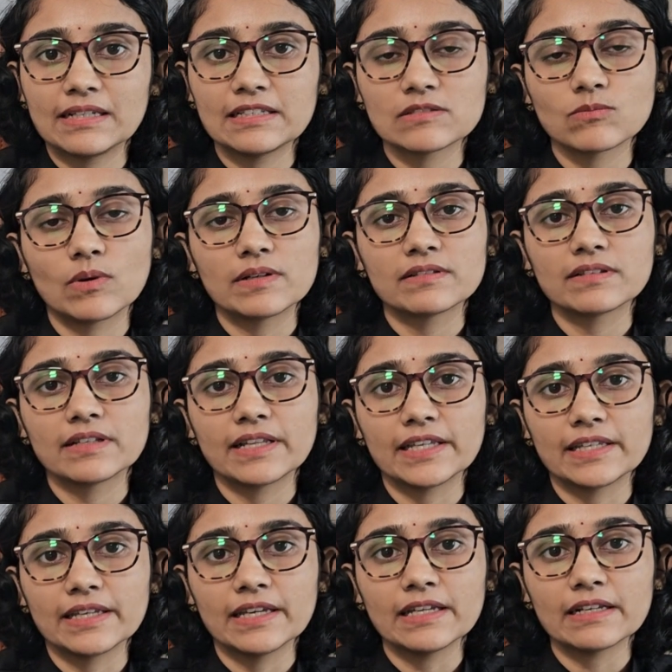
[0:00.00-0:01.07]
least once in a
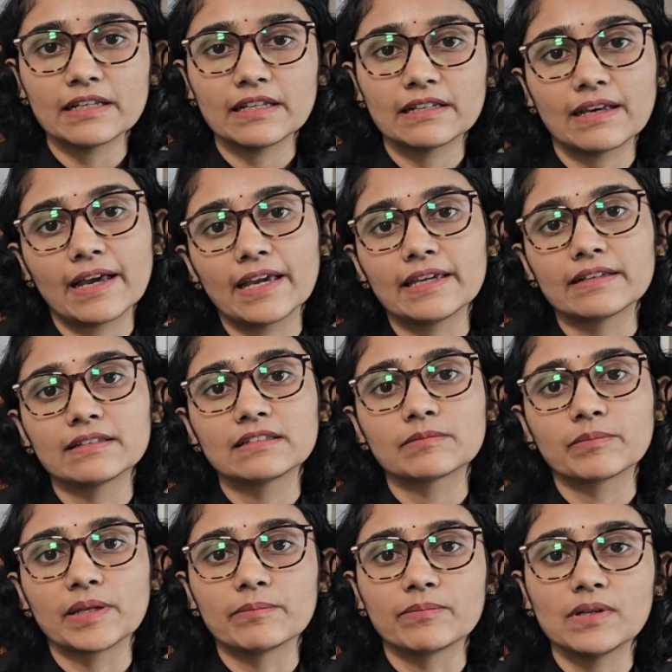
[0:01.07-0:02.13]
year in a
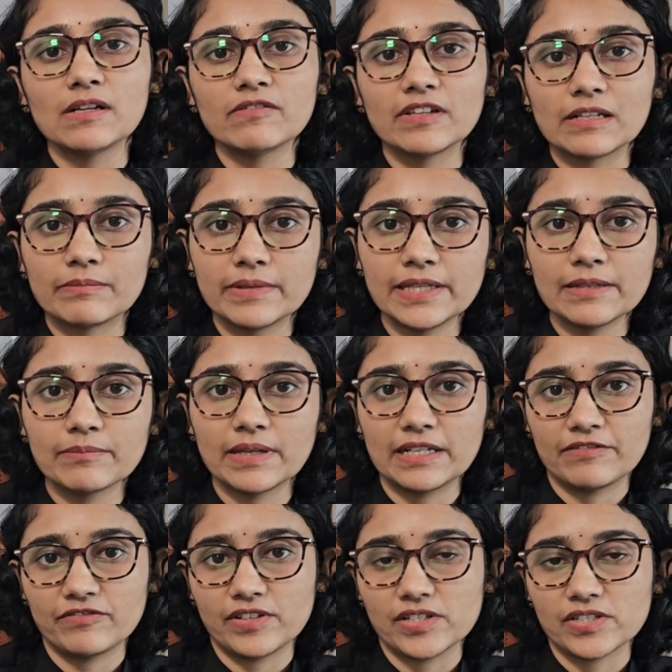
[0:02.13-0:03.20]
high-risk people will be
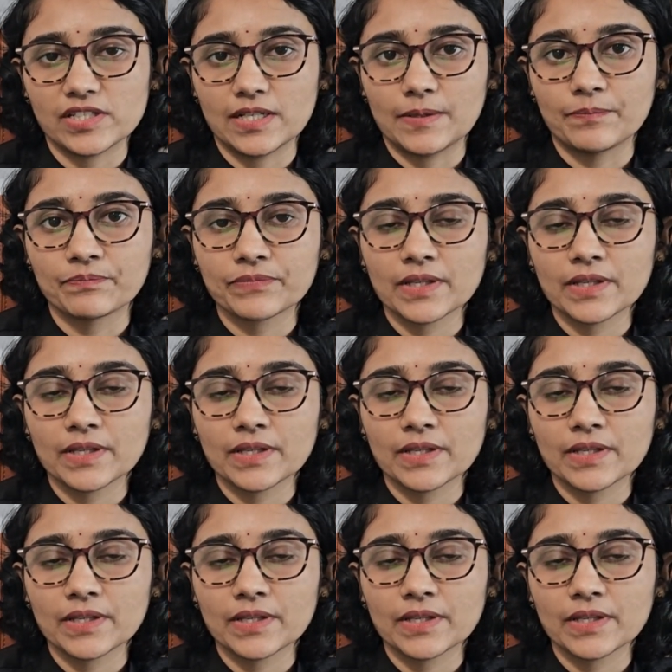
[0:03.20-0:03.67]
beneficial.